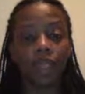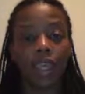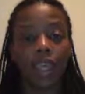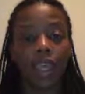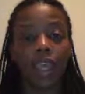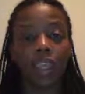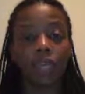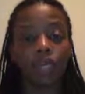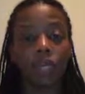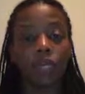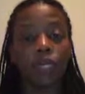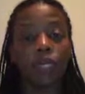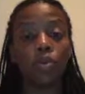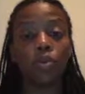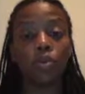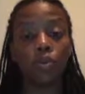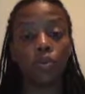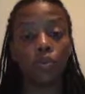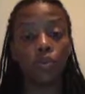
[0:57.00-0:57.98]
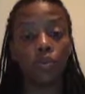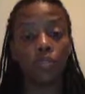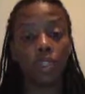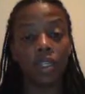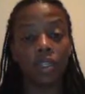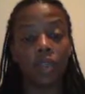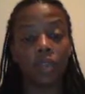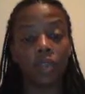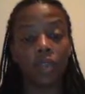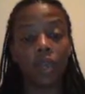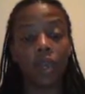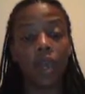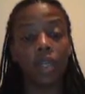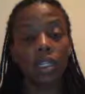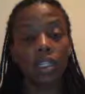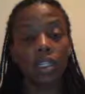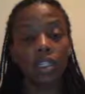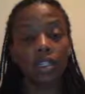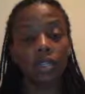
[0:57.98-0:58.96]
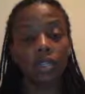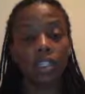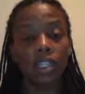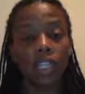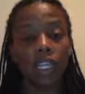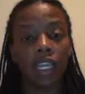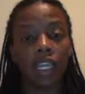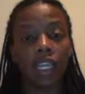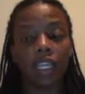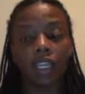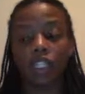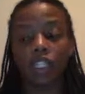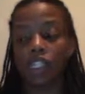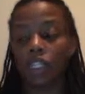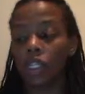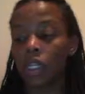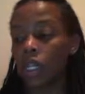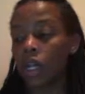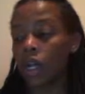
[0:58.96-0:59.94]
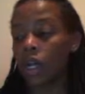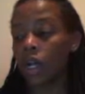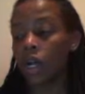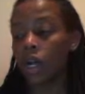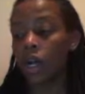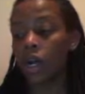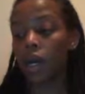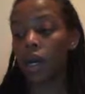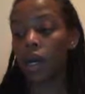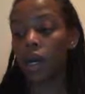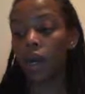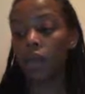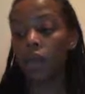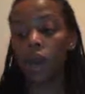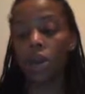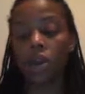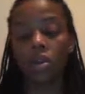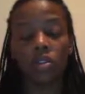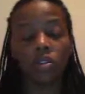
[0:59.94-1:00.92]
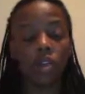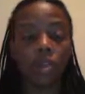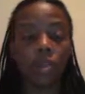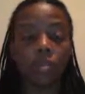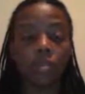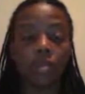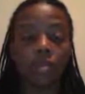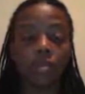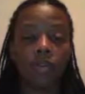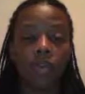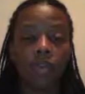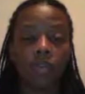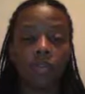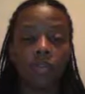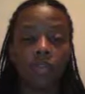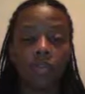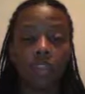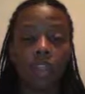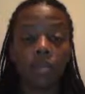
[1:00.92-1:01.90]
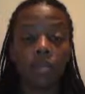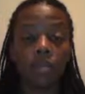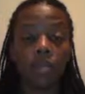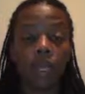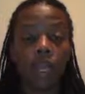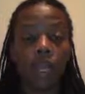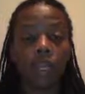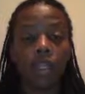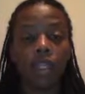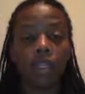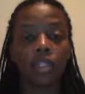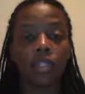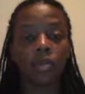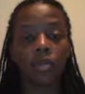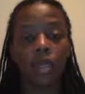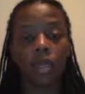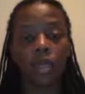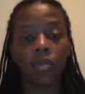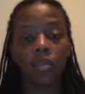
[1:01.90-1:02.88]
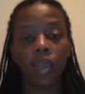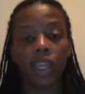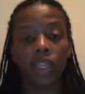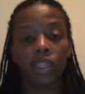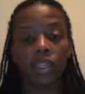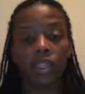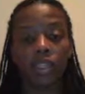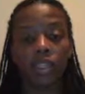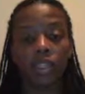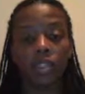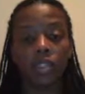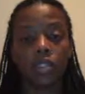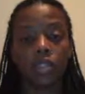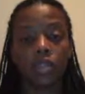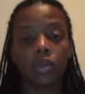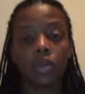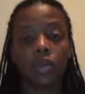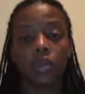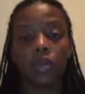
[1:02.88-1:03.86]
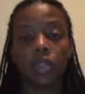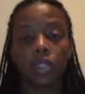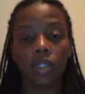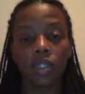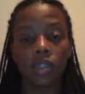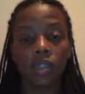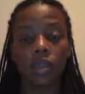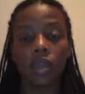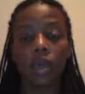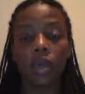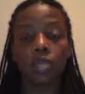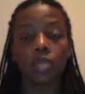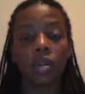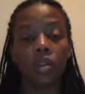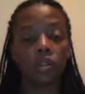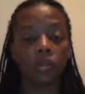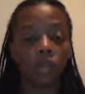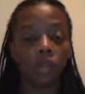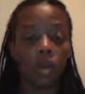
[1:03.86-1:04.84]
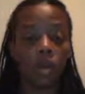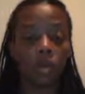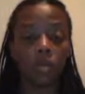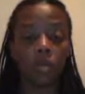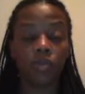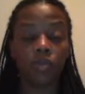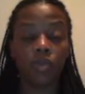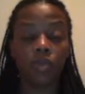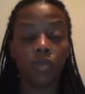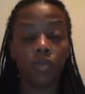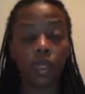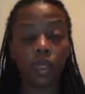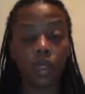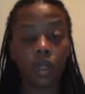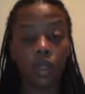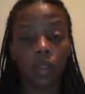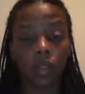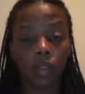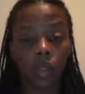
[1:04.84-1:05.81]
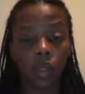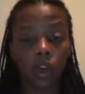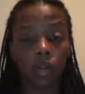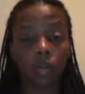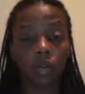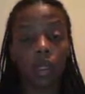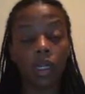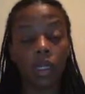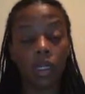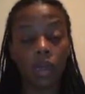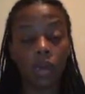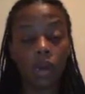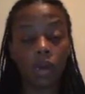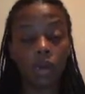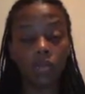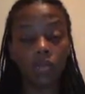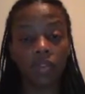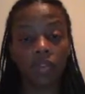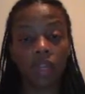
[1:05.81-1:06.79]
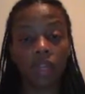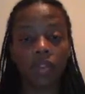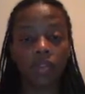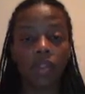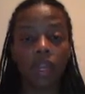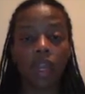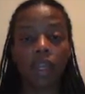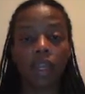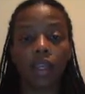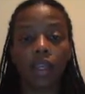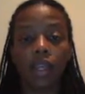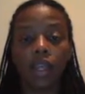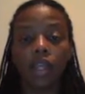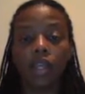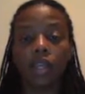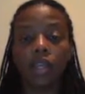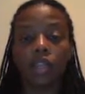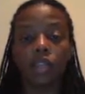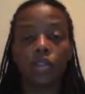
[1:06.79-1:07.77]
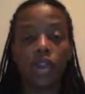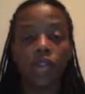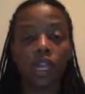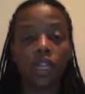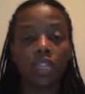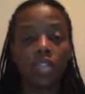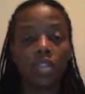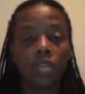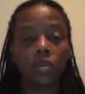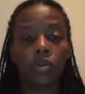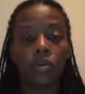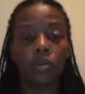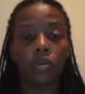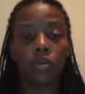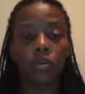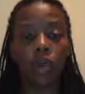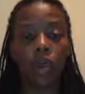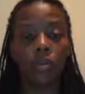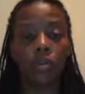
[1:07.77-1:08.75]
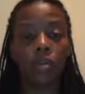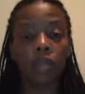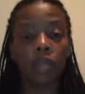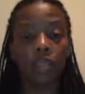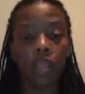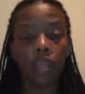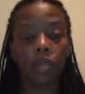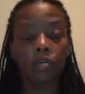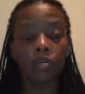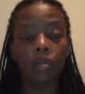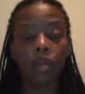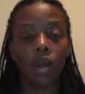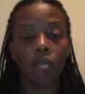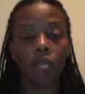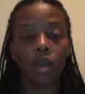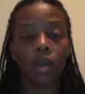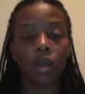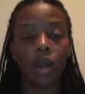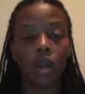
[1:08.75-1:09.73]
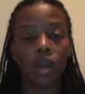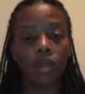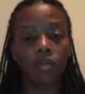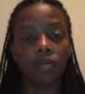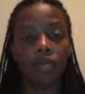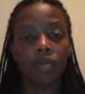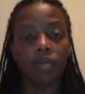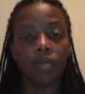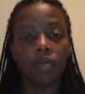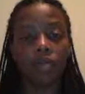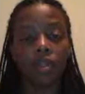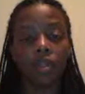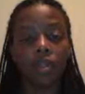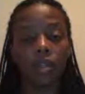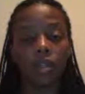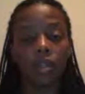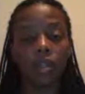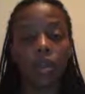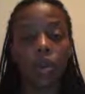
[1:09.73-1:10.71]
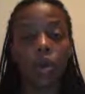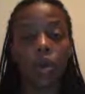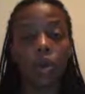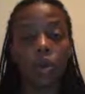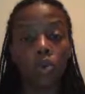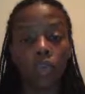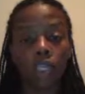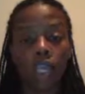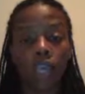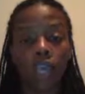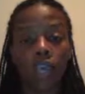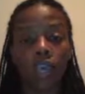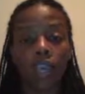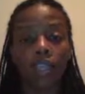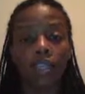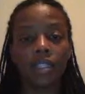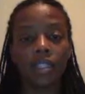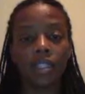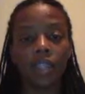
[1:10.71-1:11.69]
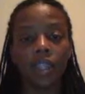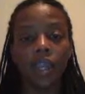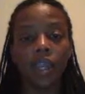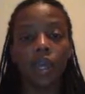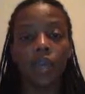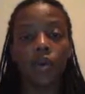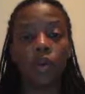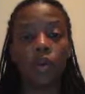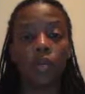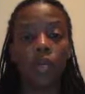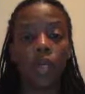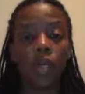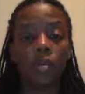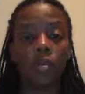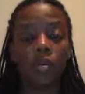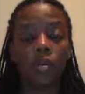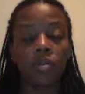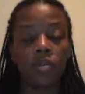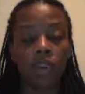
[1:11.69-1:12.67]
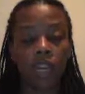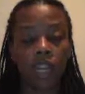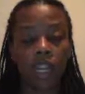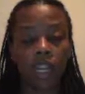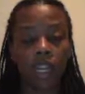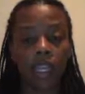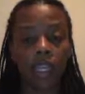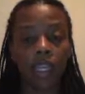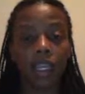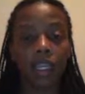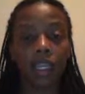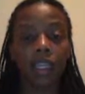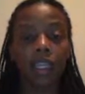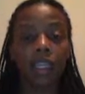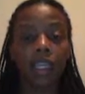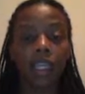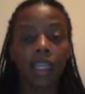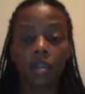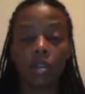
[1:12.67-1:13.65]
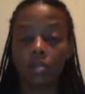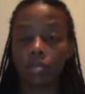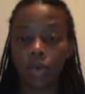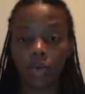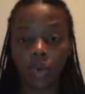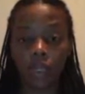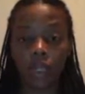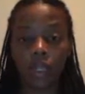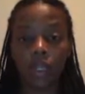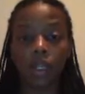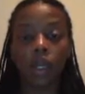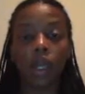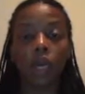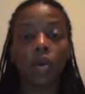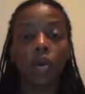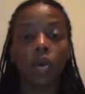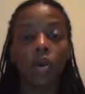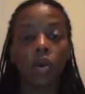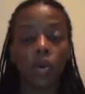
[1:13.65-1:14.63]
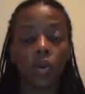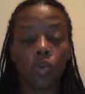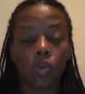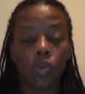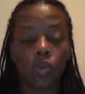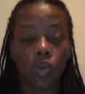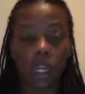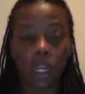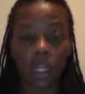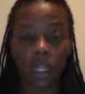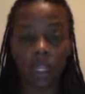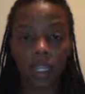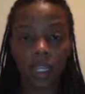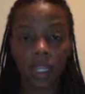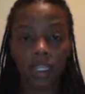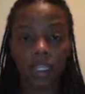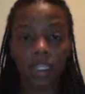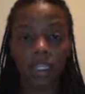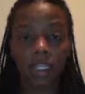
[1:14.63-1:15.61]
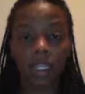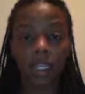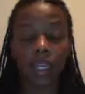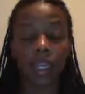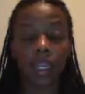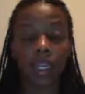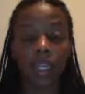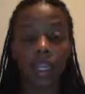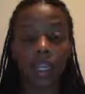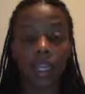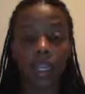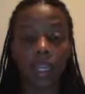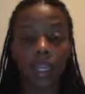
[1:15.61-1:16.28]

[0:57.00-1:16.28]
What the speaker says: as we move through the cognitive stage. We're also going to provide feedback to that patient. So going to come in the form of what we term concurrent feedback. So as they're performing that a part of the whole task, we are providing input on what it is and